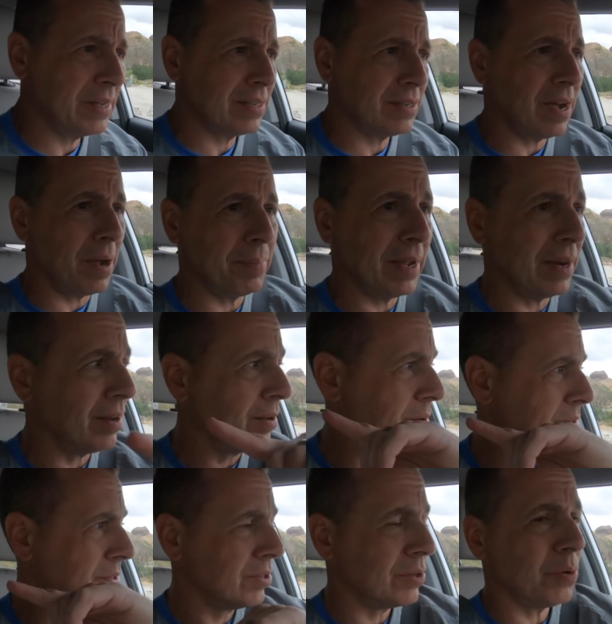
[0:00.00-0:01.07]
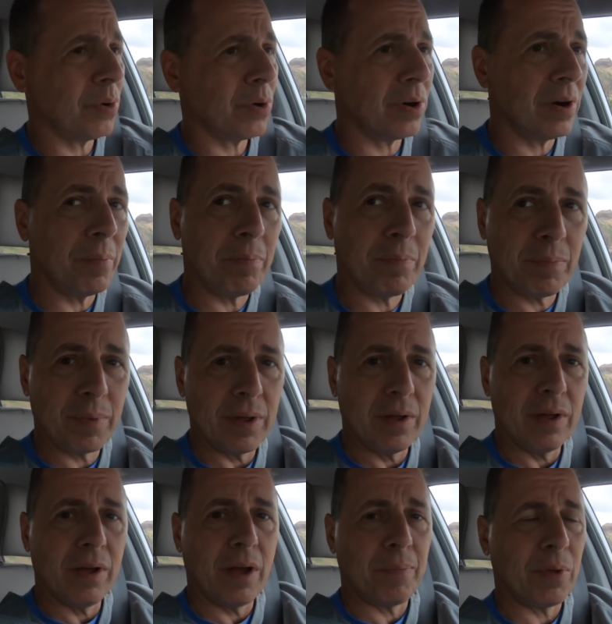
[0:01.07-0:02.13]
We stopped at a little store
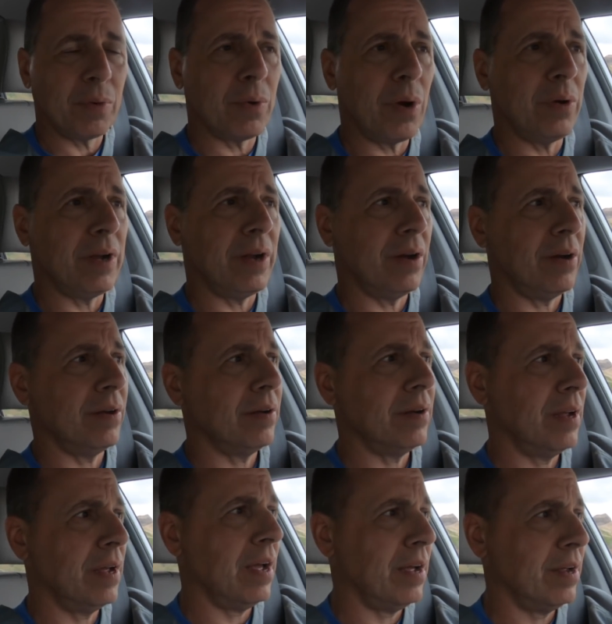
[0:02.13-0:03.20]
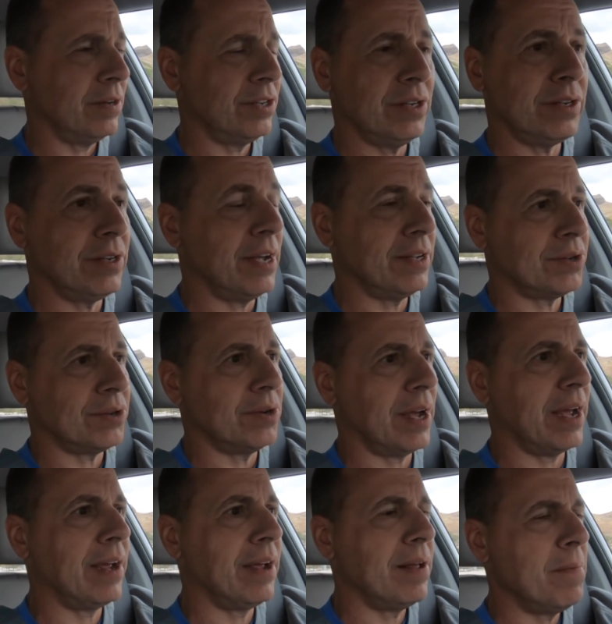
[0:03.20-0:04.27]
up the road here just
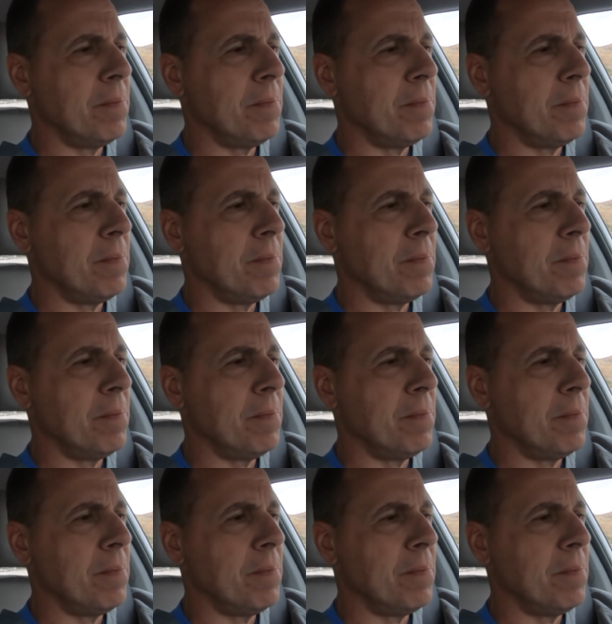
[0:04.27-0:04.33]
yesterday,